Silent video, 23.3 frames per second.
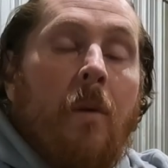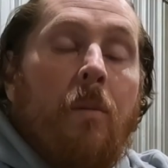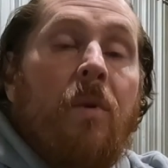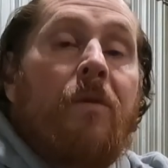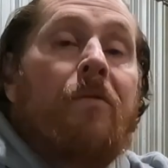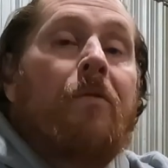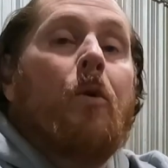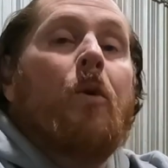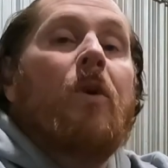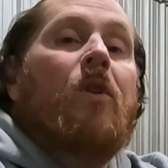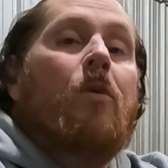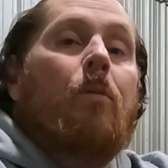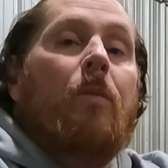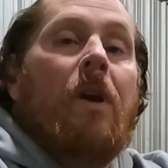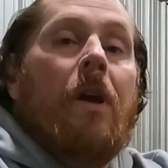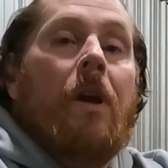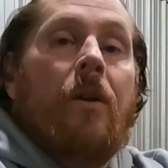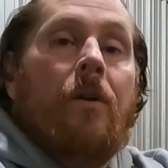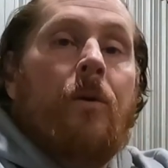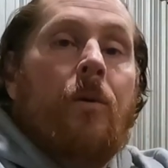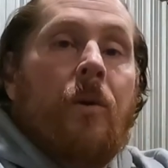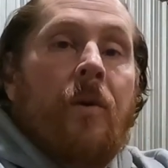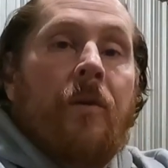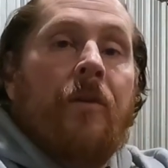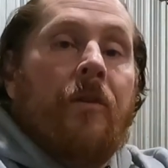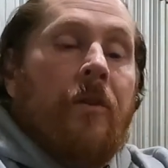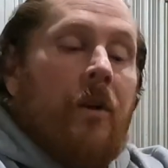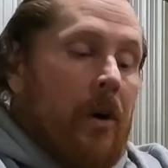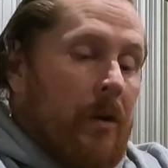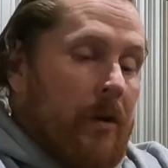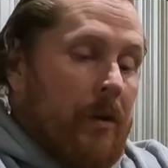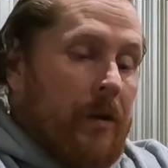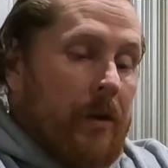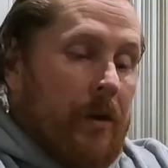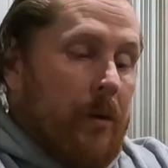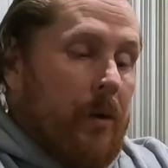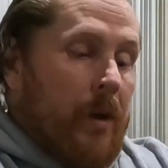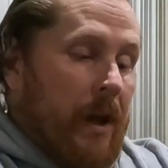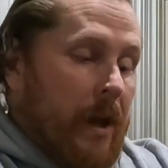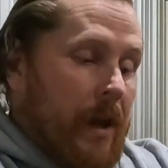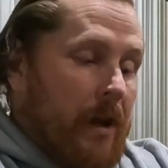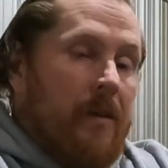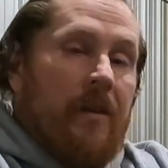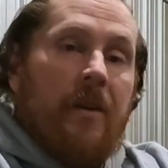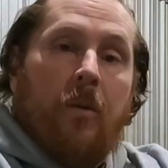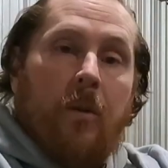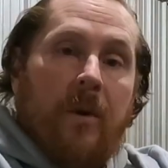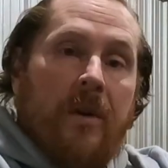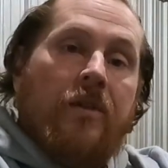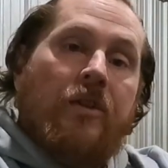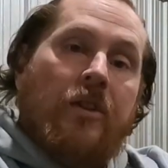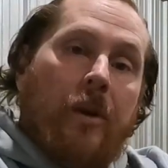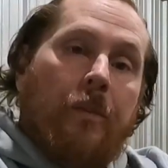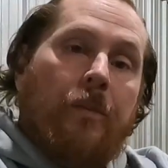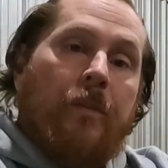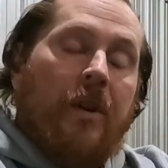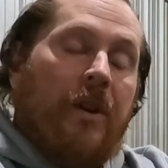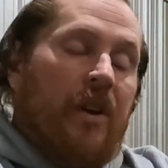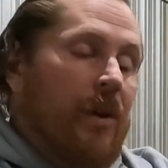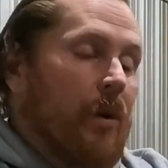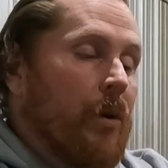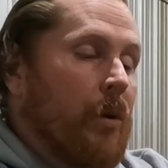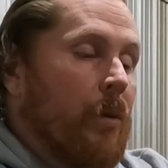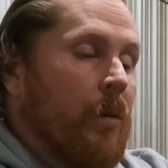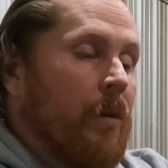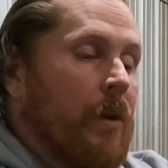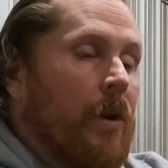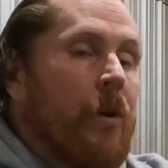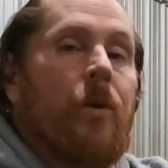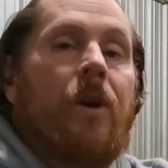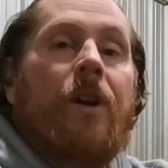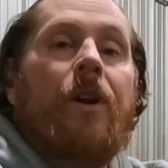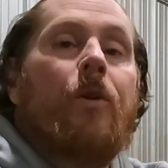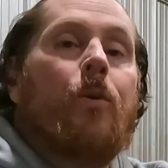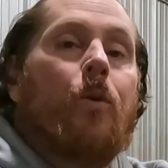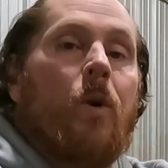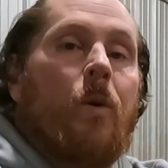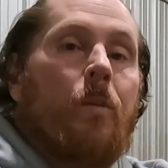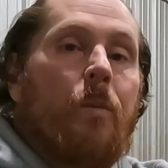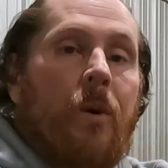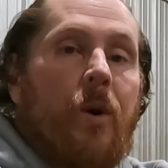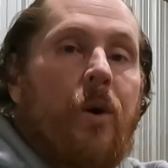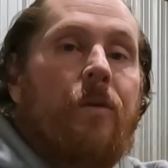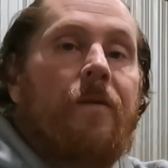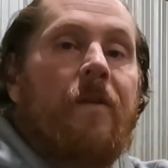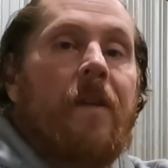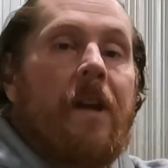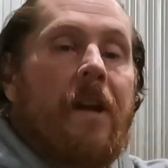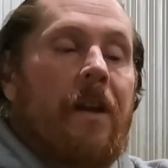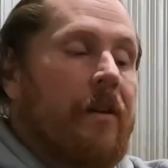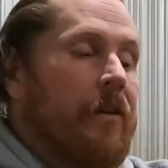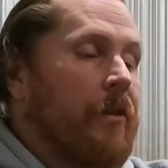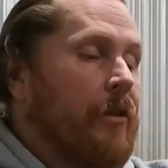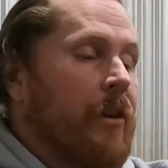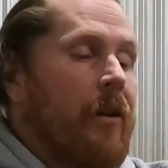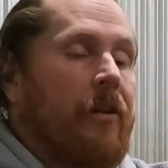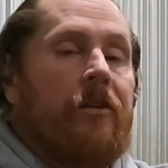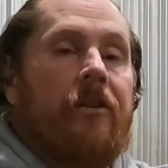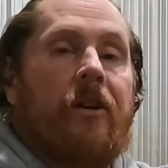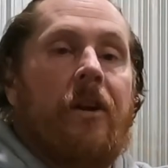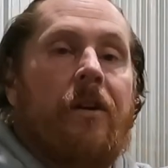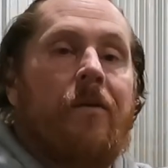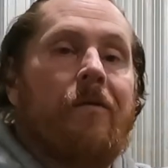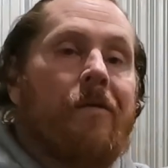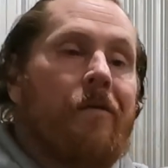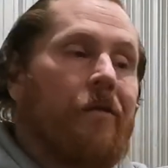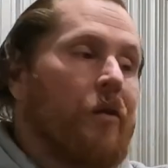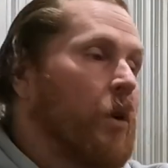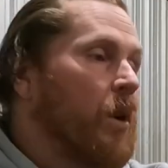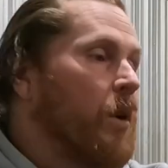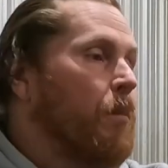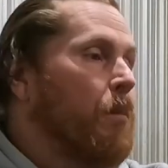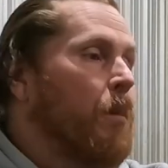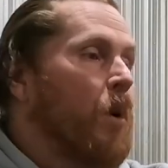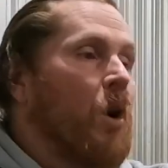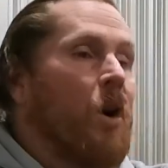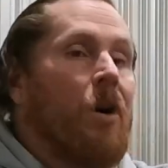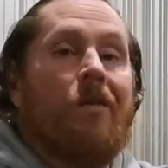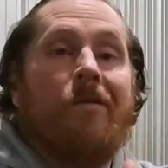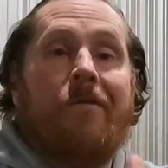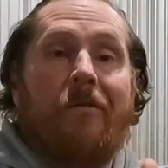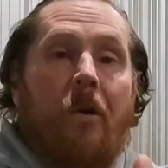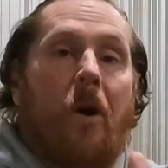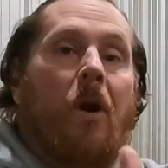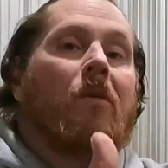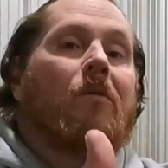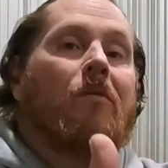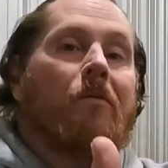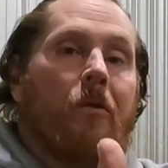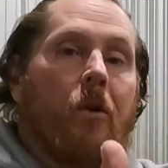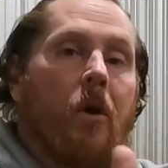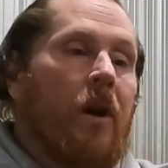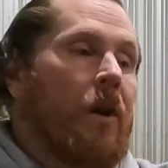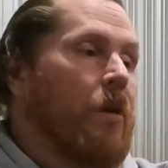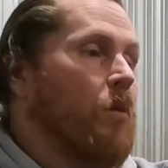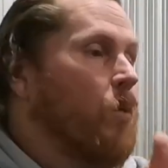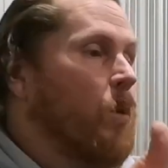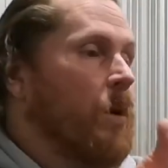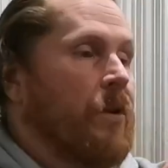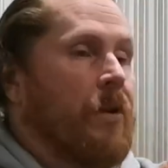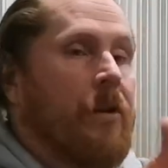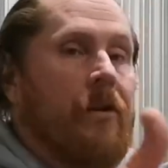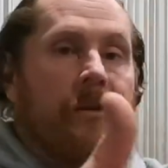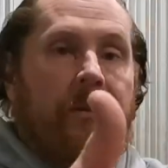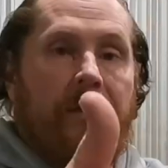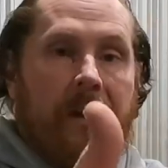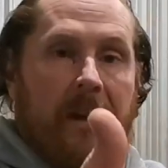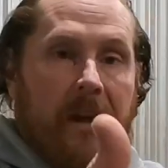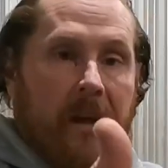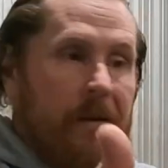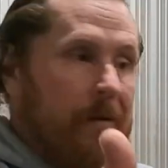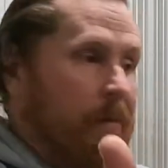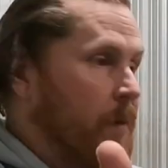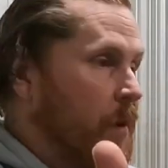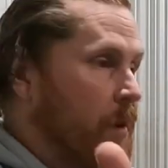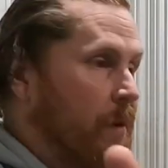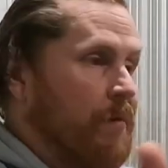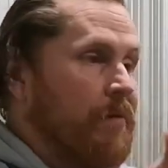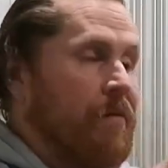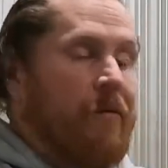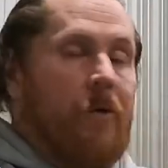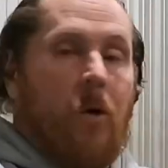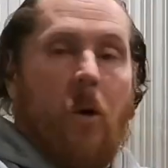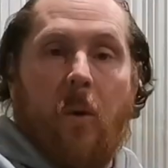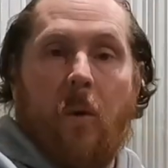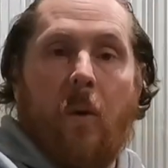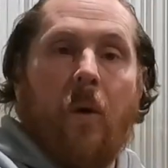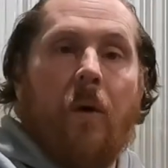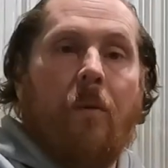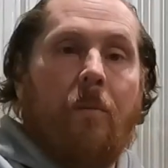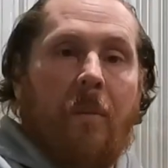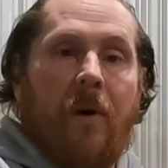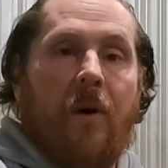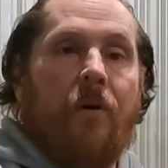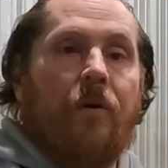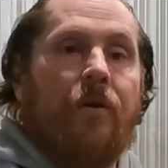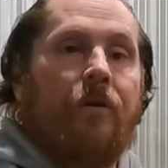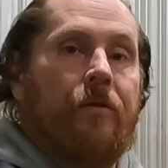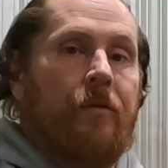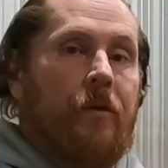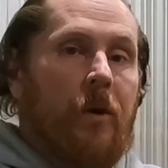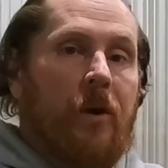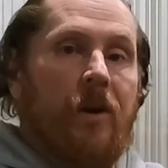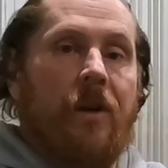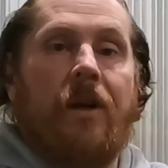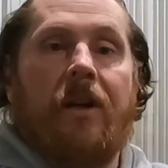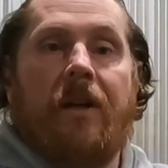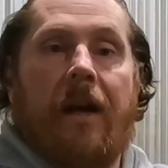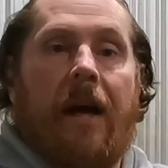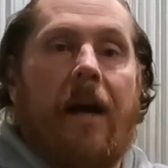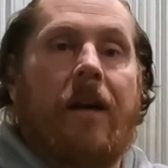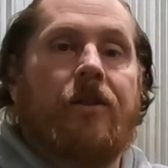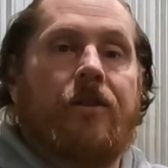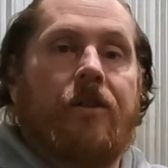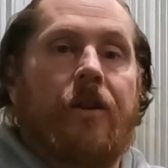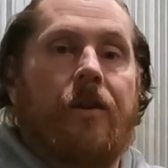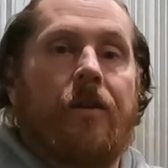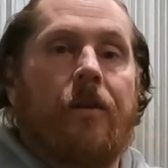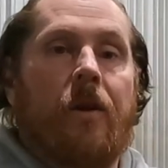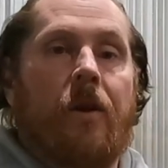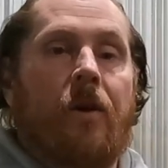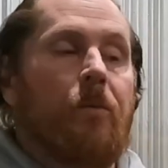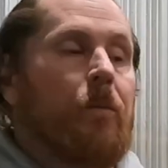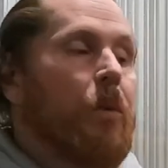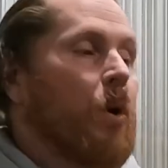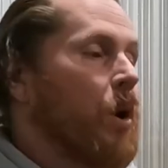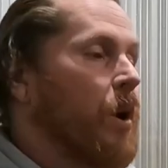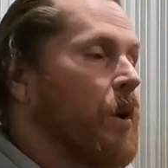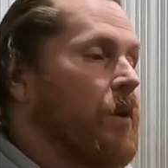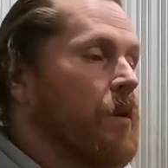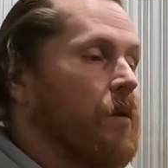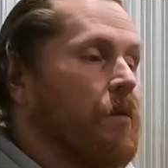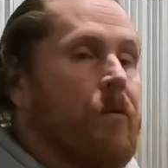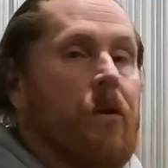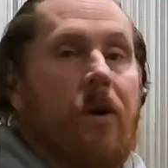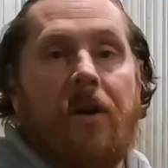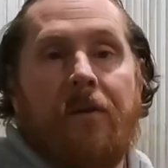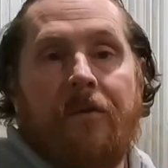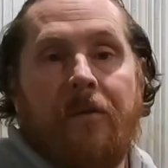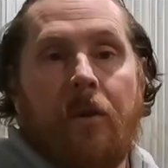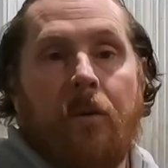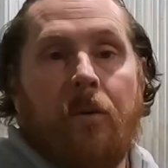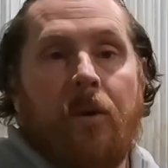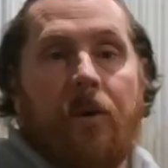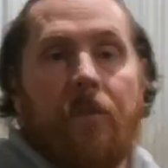Before you begin to install the new kit that we ship to you, you need to remove the existing foot marked front front, which is the, the forwardmost foot attached to the load bar at the front of your